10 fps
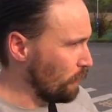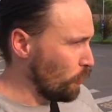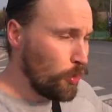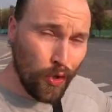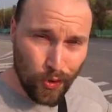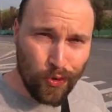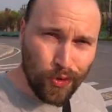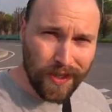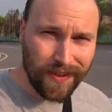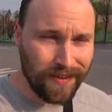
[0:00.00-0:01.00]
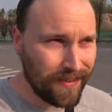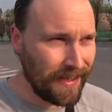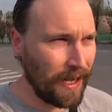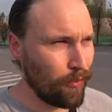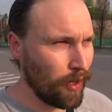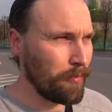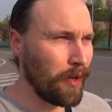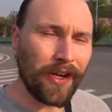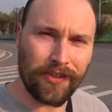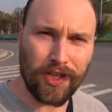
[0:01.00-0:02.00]
Who in their right
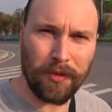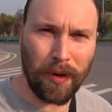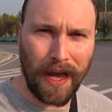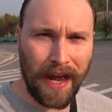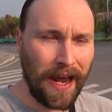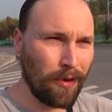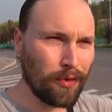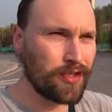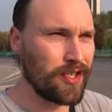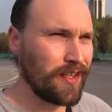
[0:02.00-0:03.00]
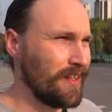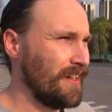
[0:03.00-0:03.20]
mind is going to buy a house